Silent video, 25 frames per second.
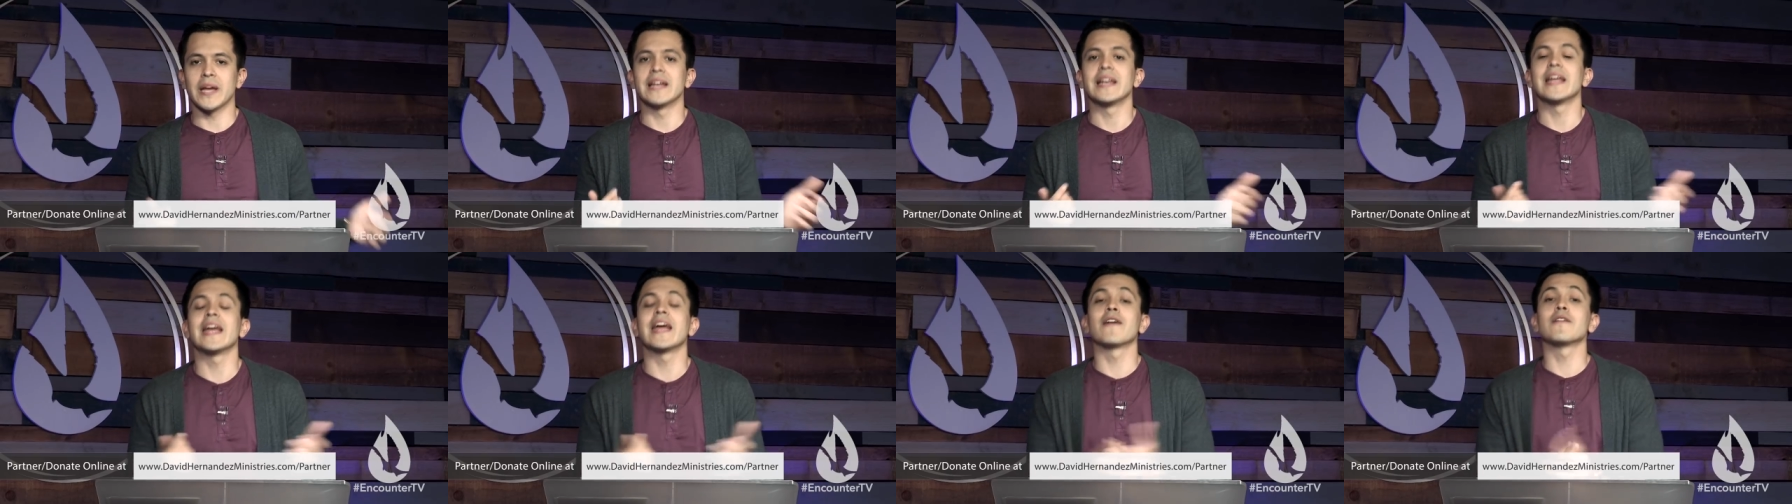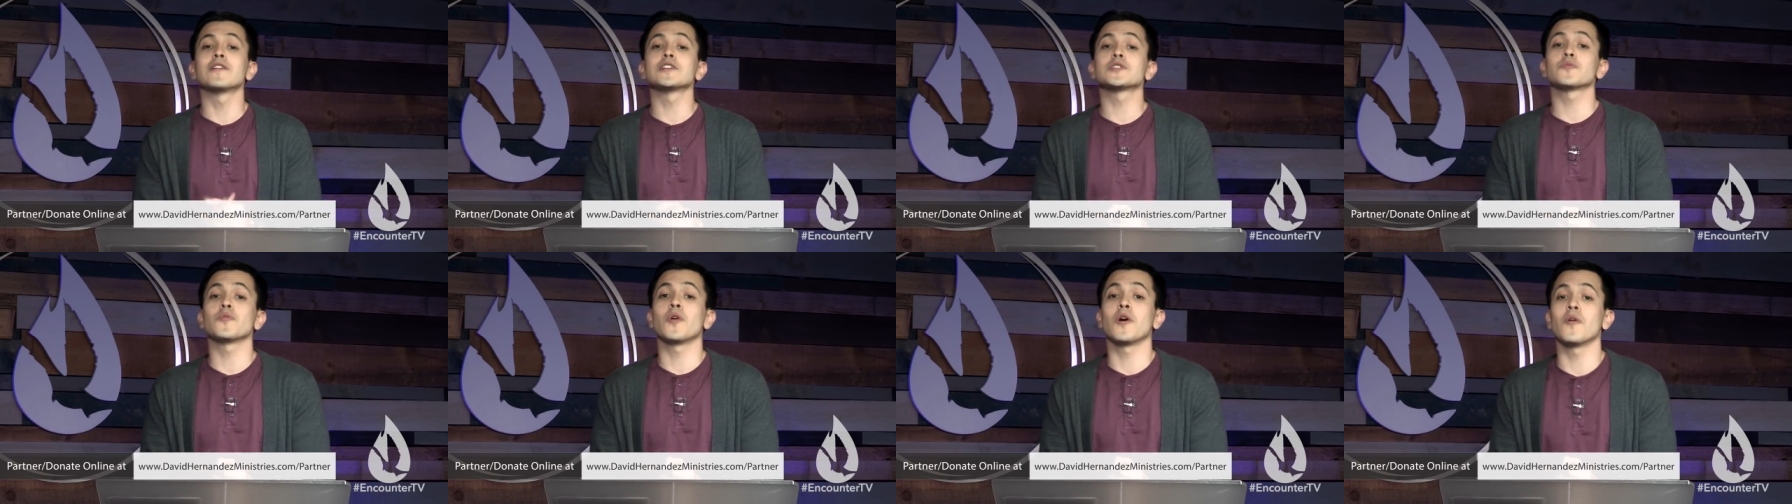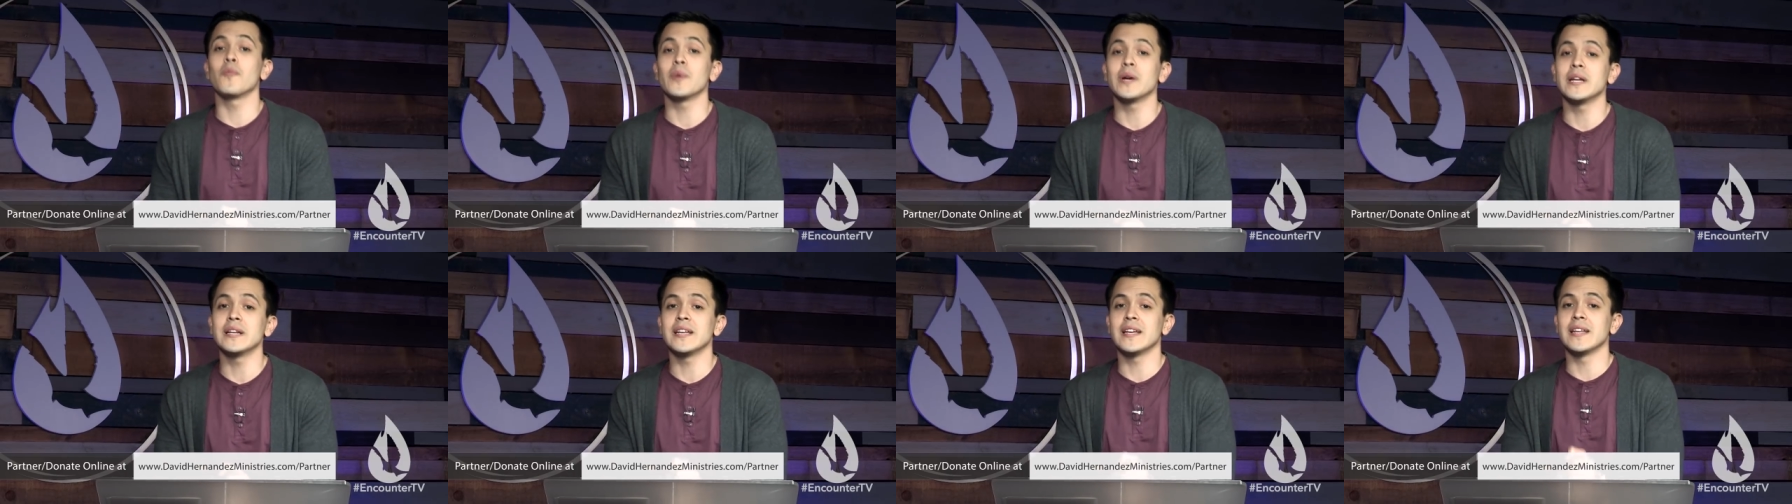Here is what
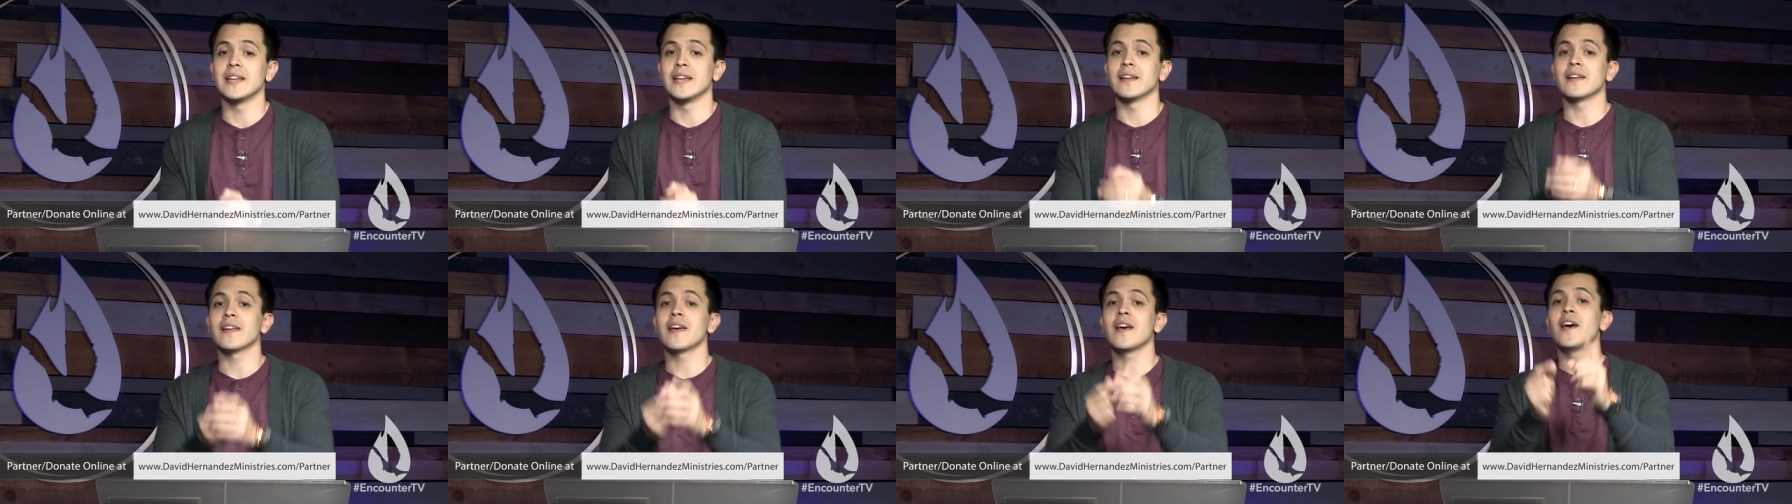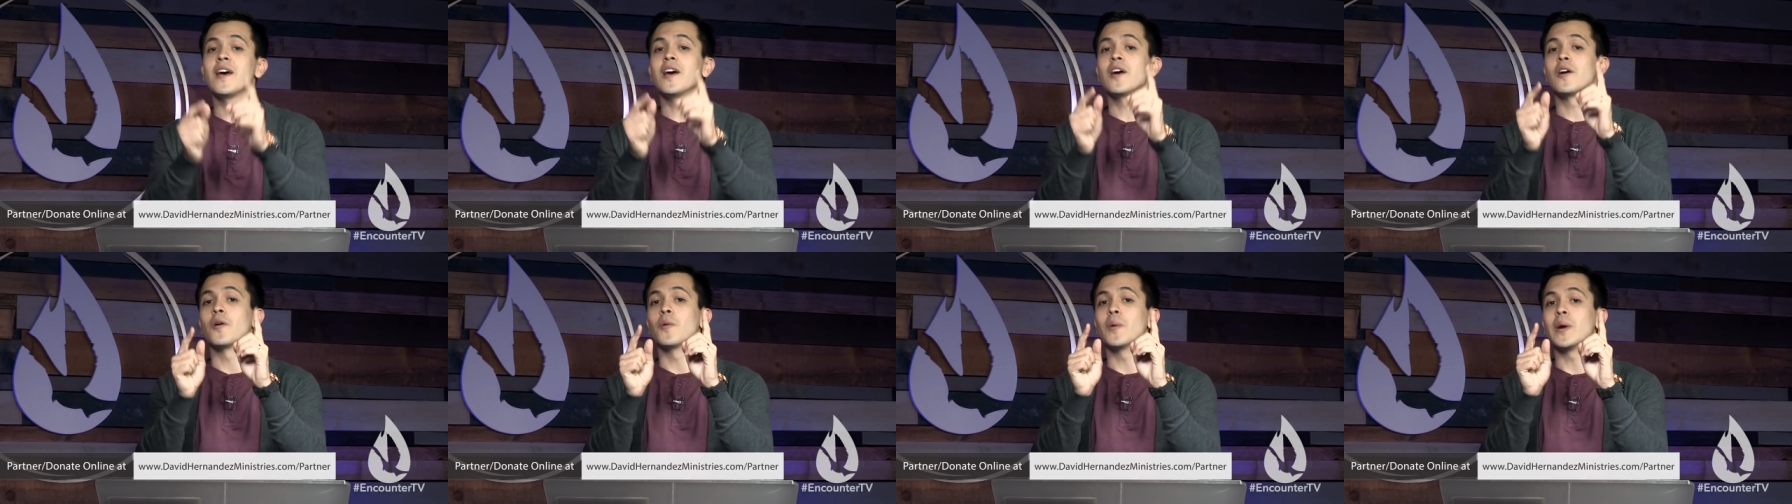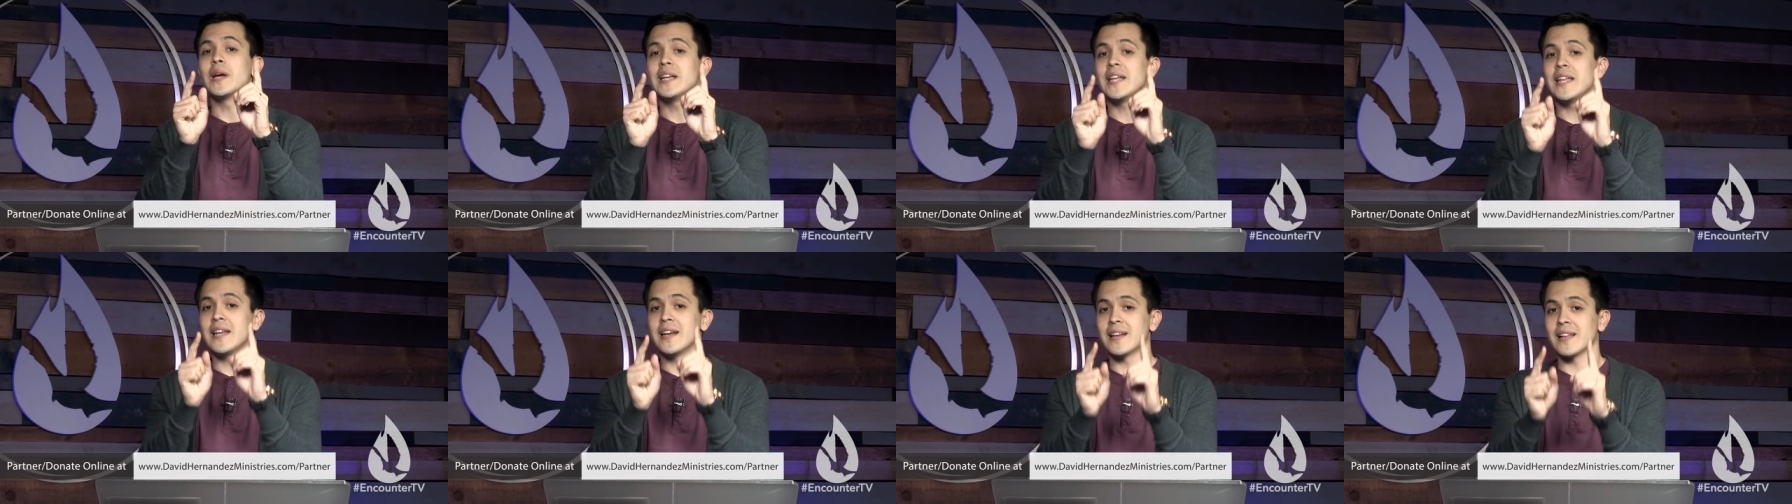we needed we
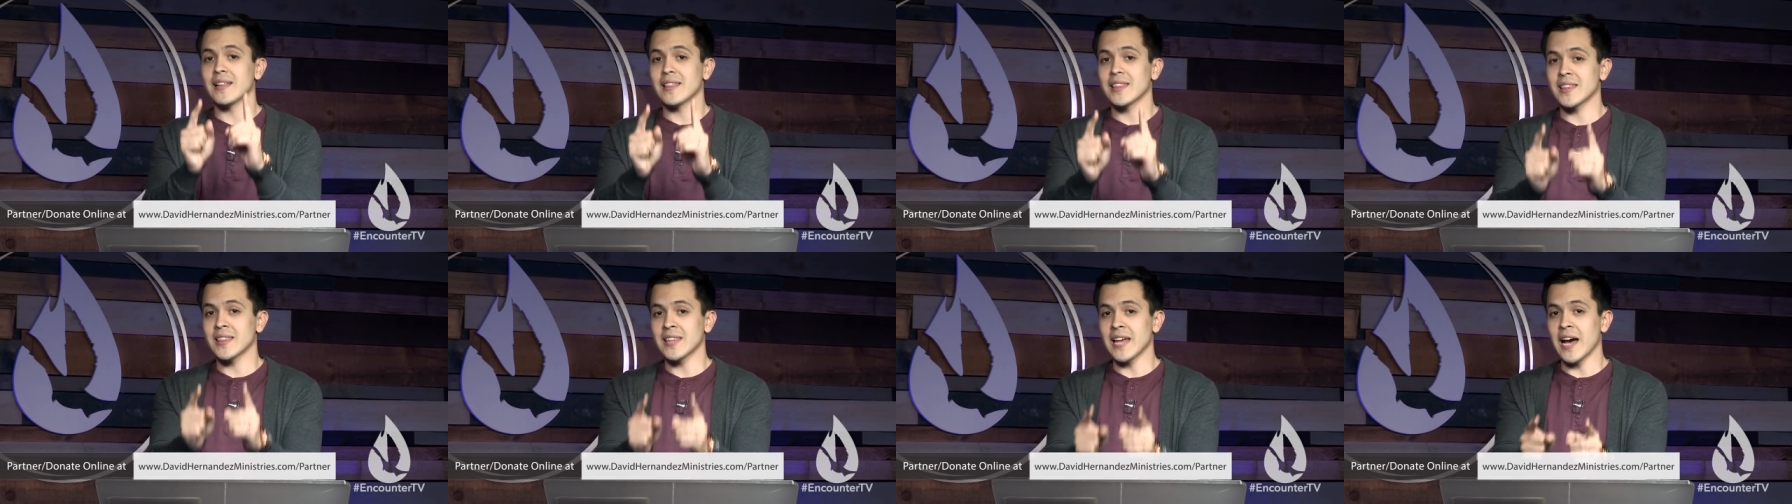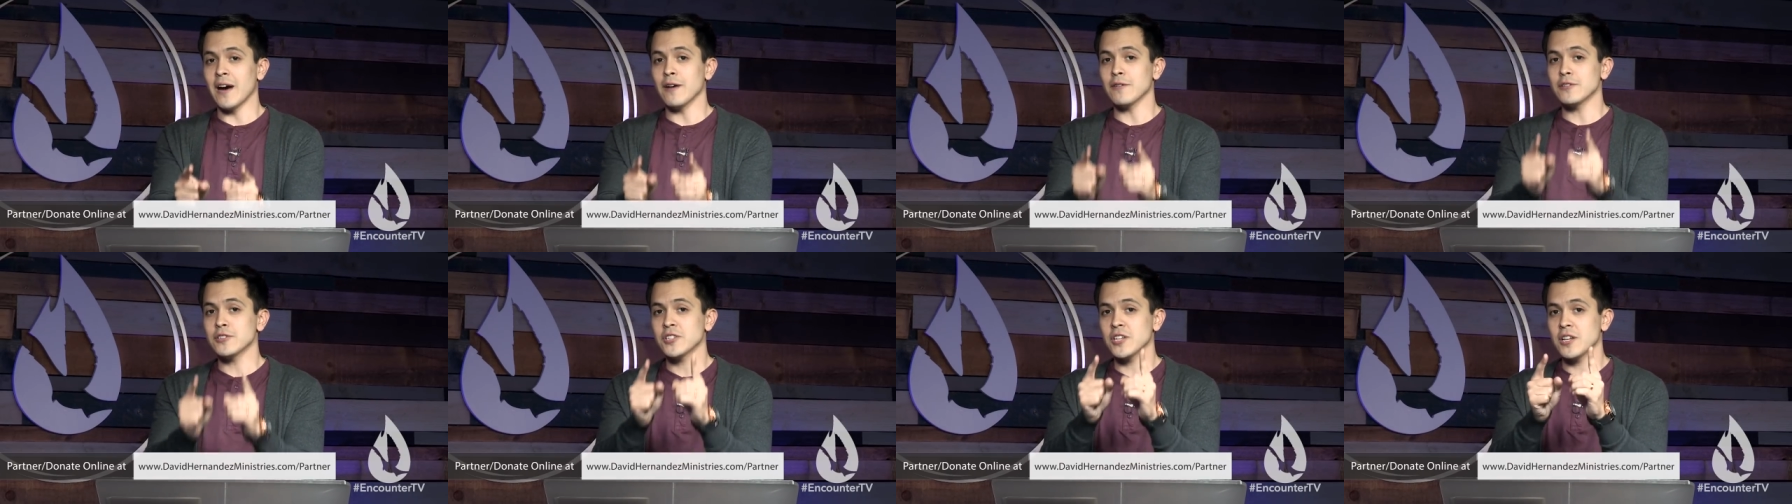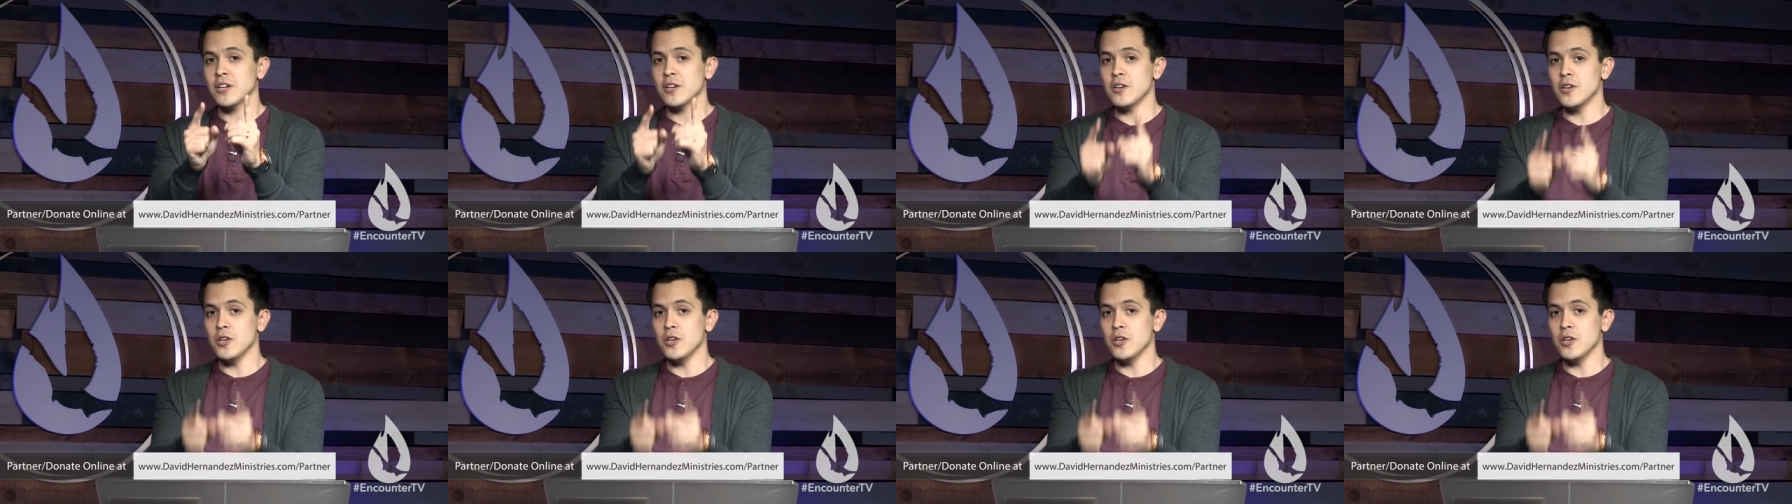needed a thousand